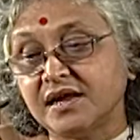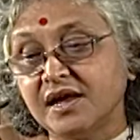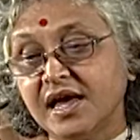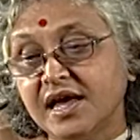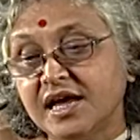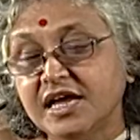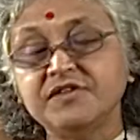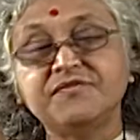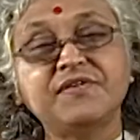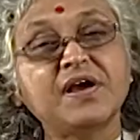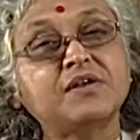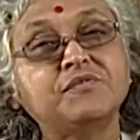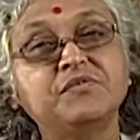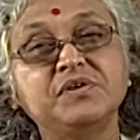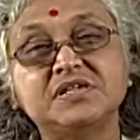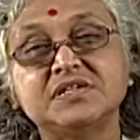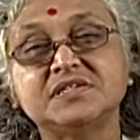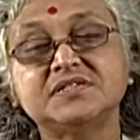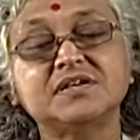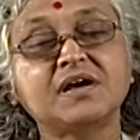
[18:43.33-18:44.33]
In fact, which
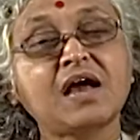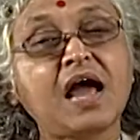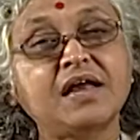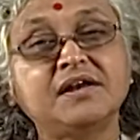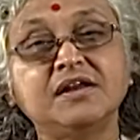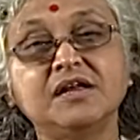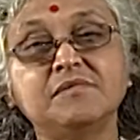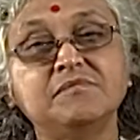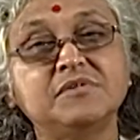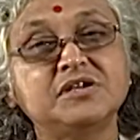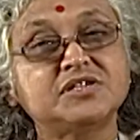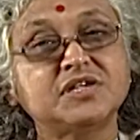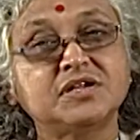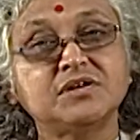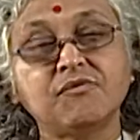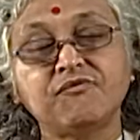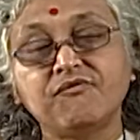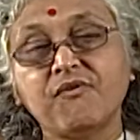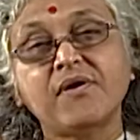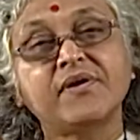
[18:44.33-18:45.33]
is the guiding mission
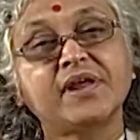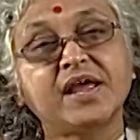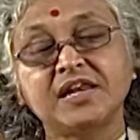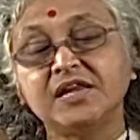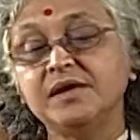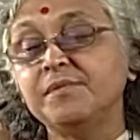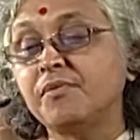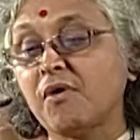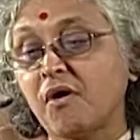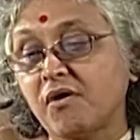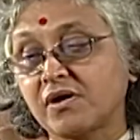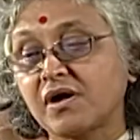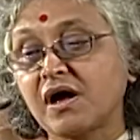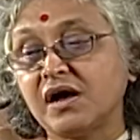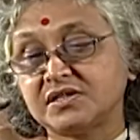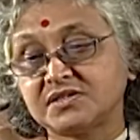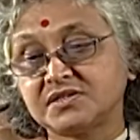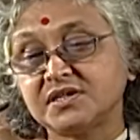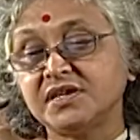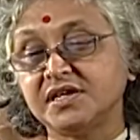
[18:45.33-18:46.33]
for any
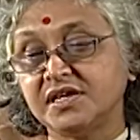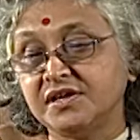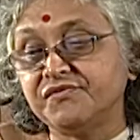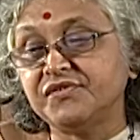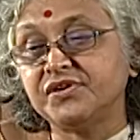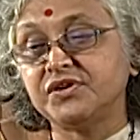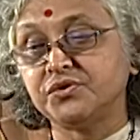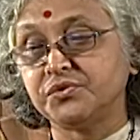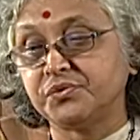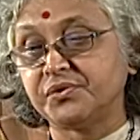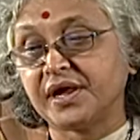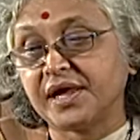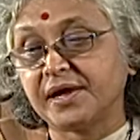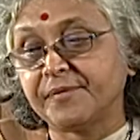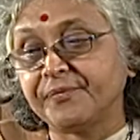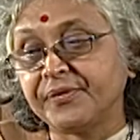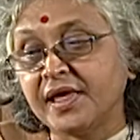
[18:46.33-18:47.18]
broadcaster even today.